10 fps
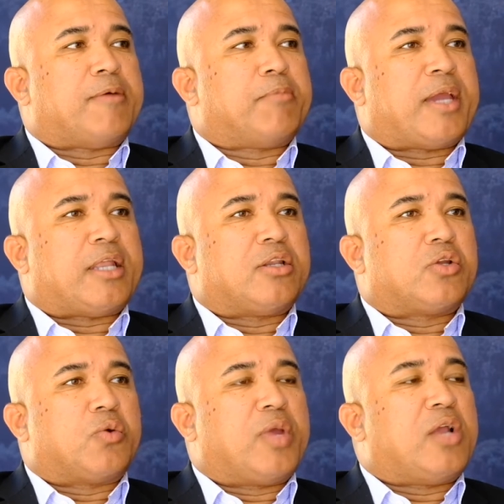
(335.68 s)

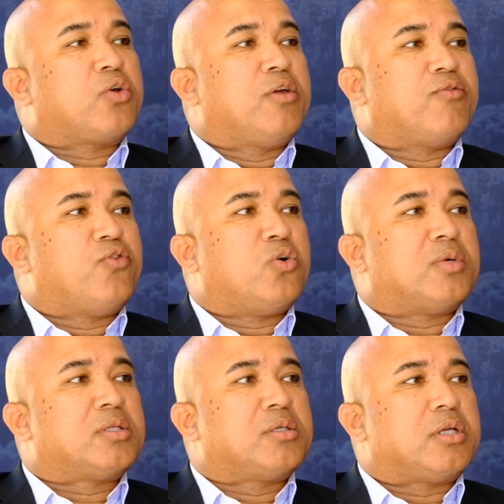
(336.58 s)
And we are looking
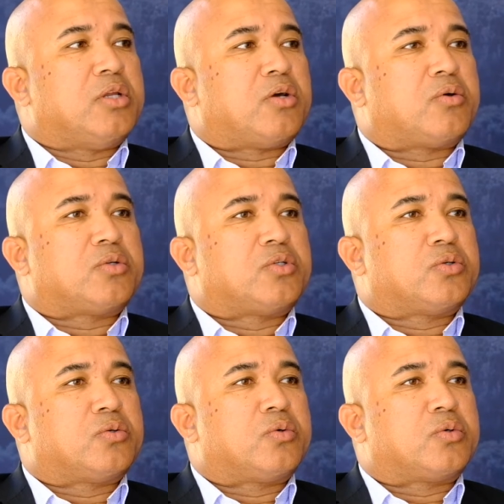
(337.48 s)
forward,
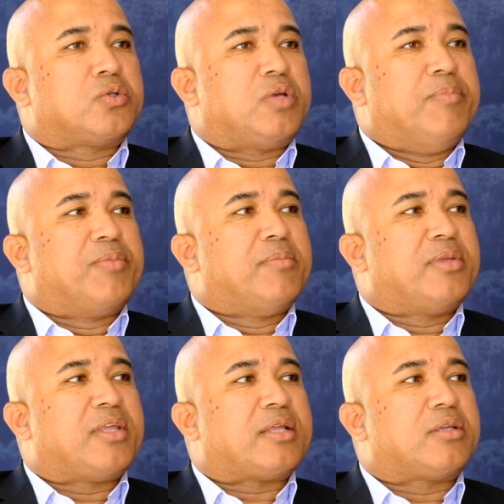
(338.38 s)
to
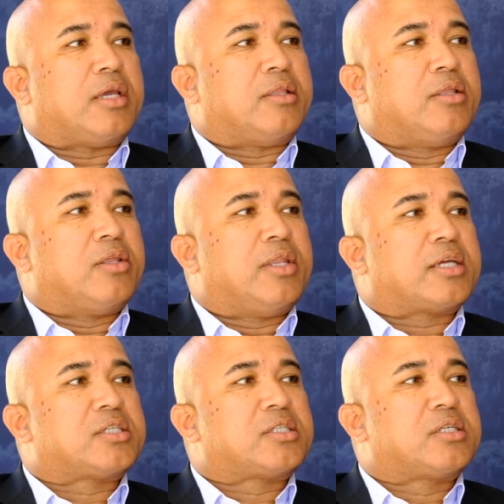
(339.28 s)
implement that. And in the
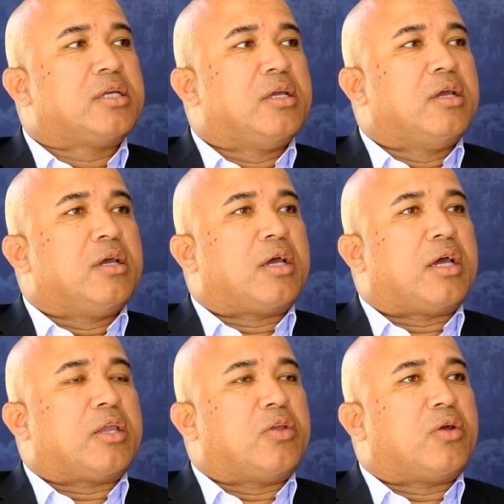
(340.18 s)
next,
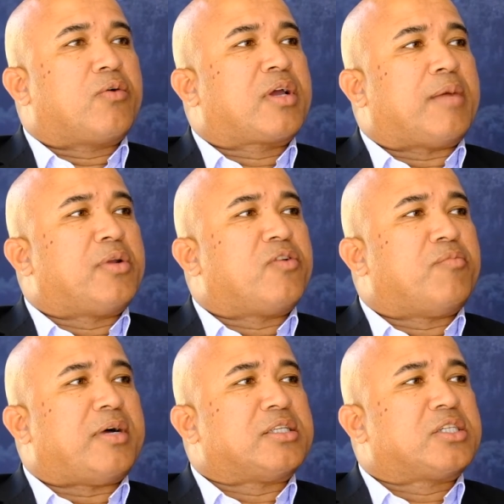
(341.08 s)
couple of
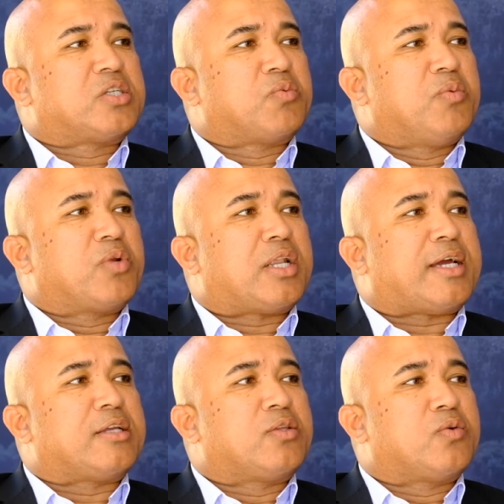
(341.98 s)
months, we would
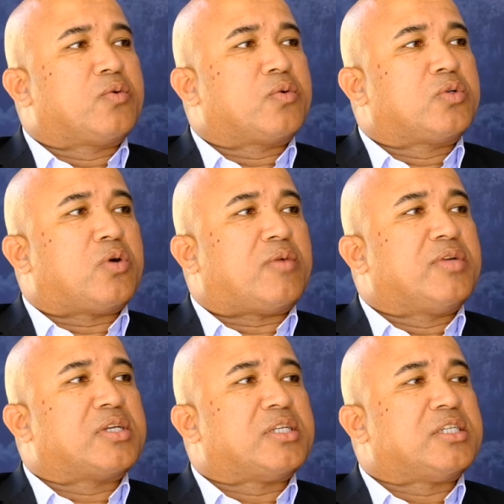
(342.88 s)
like to
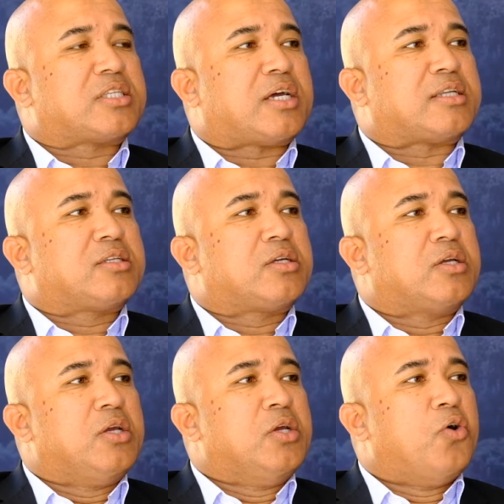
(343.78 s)
obviously start
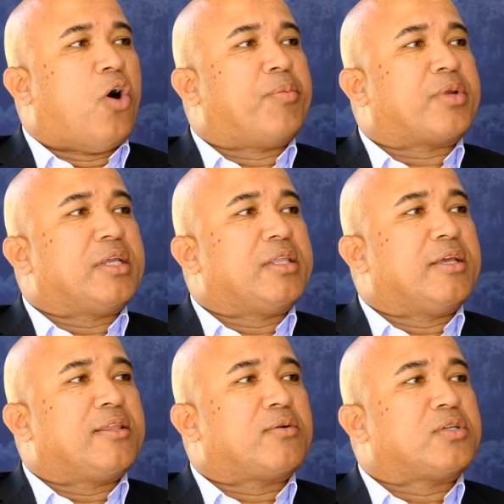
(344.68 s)

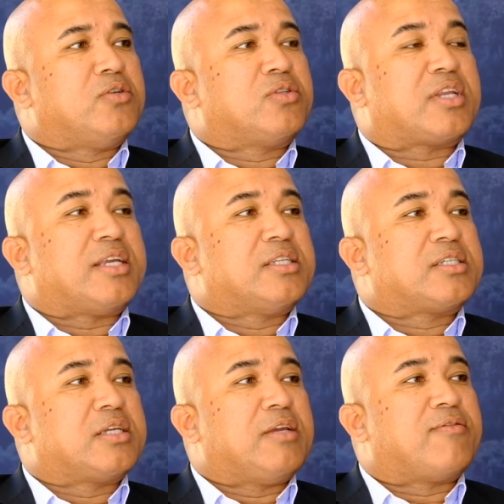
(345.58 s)
operating those new
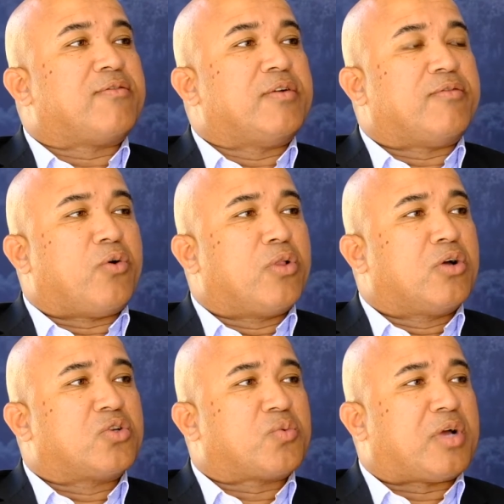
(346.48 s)
trains if all
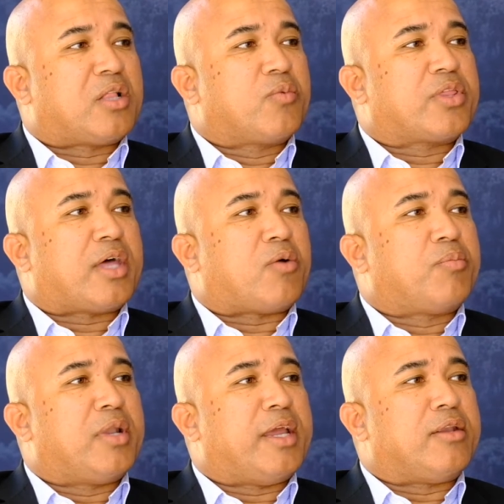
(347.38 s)
goes well with our
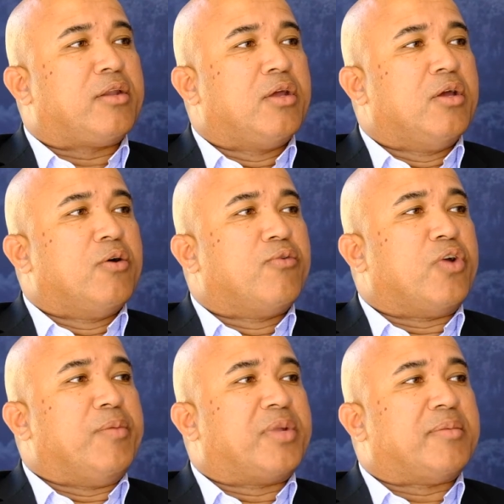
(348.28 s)
plan
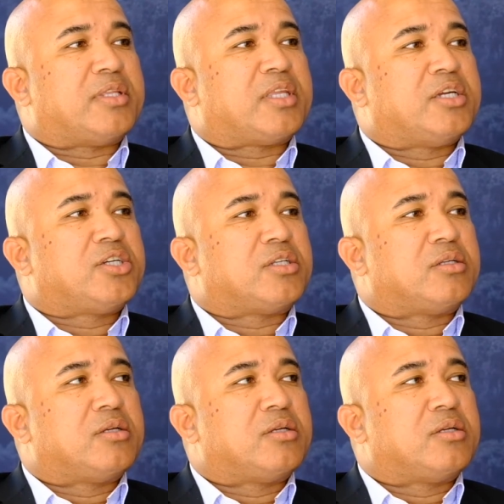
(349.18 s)
for implementation.